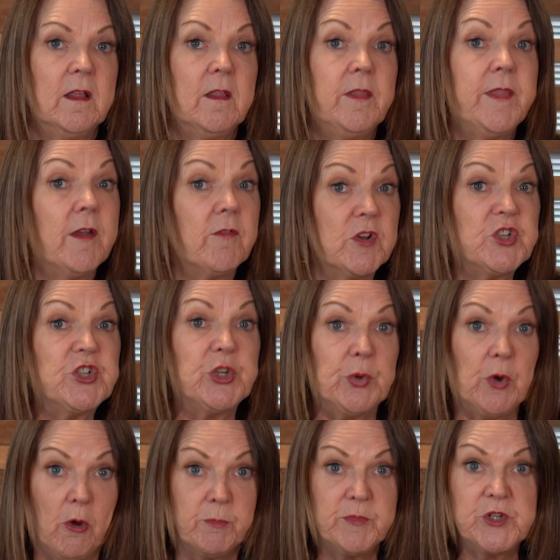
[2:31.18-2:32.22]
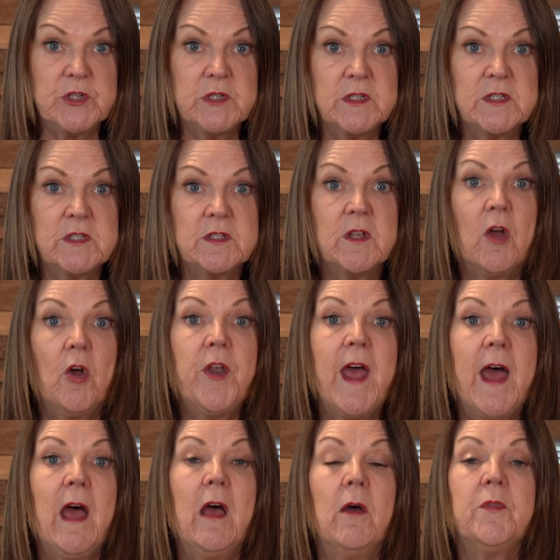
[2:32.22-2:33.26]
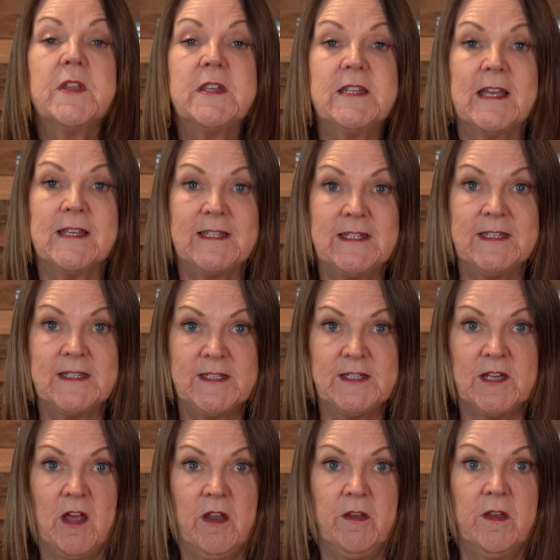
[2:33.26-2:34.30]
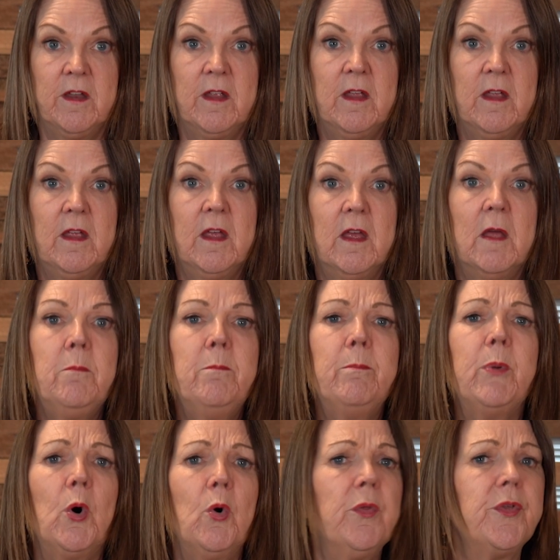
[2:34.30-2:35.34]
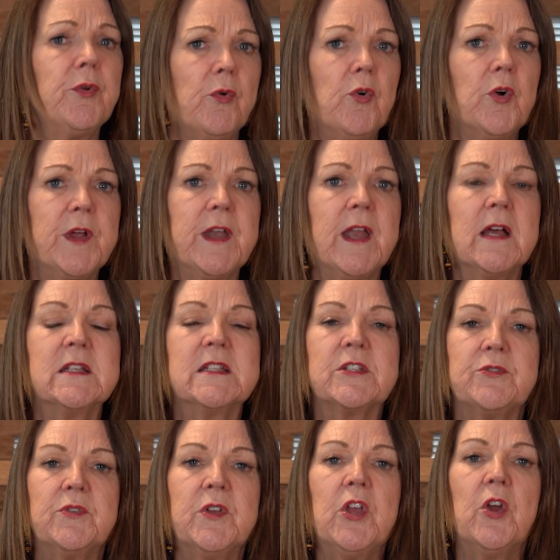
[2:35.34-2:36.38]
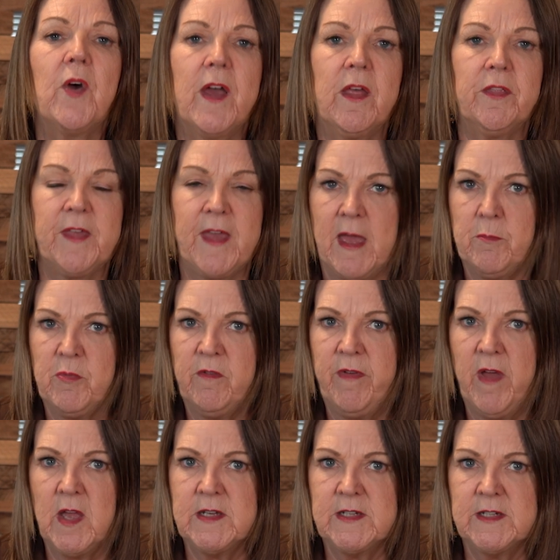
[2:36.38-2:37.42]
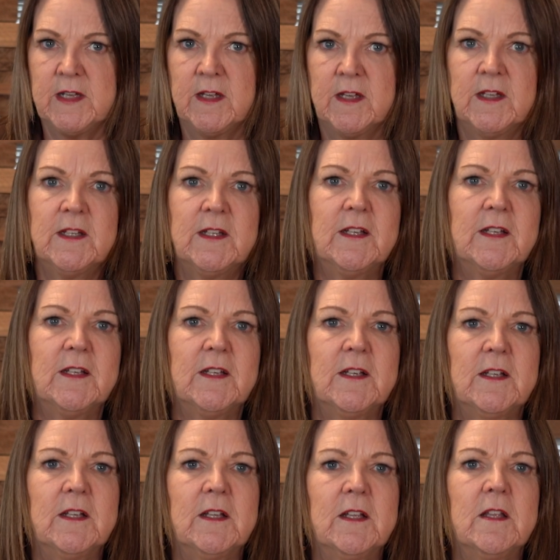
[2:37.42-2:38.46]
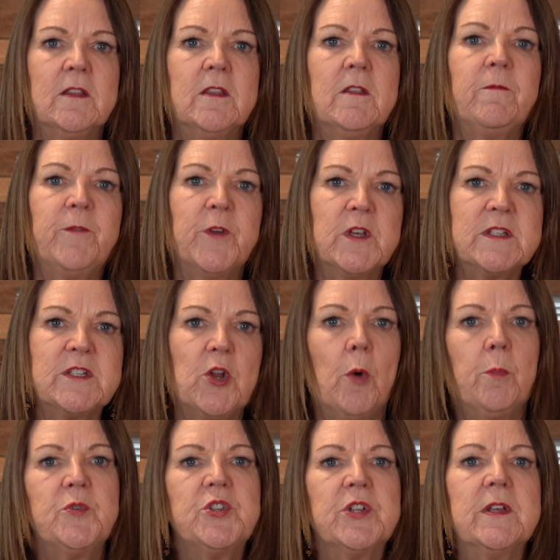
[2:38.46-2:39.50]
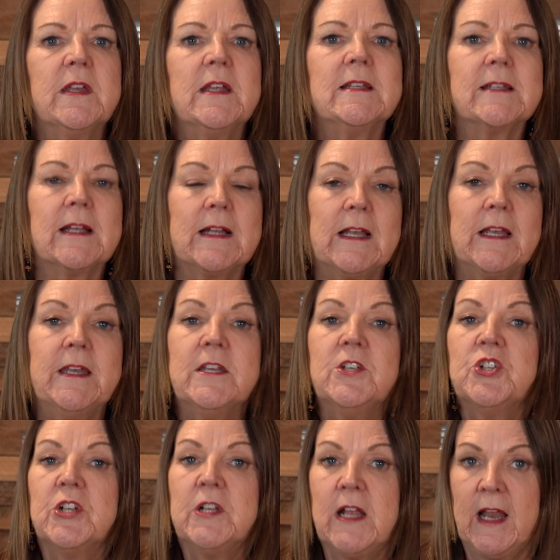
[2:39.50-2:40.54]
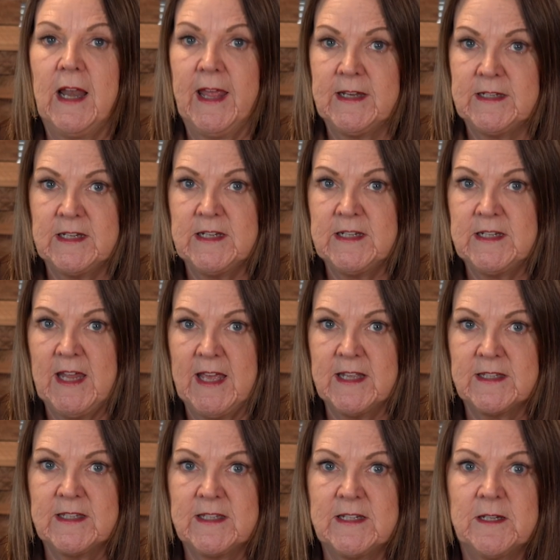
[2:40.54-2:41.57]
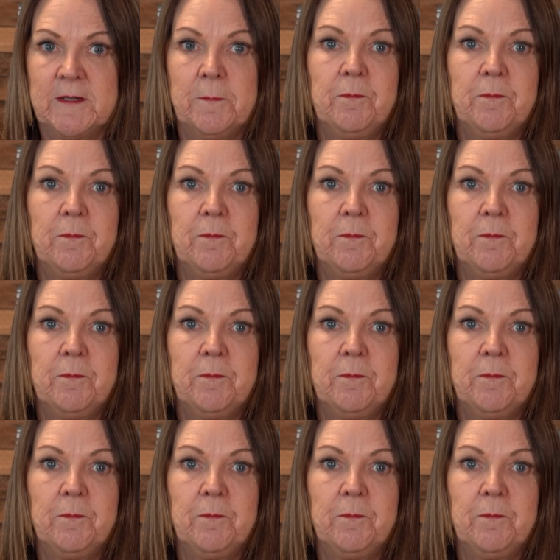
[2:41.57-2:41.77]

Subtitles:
There are 2 options on how the test is done, and both are organised through your healthcare provider. The first option is a clinician-collected test.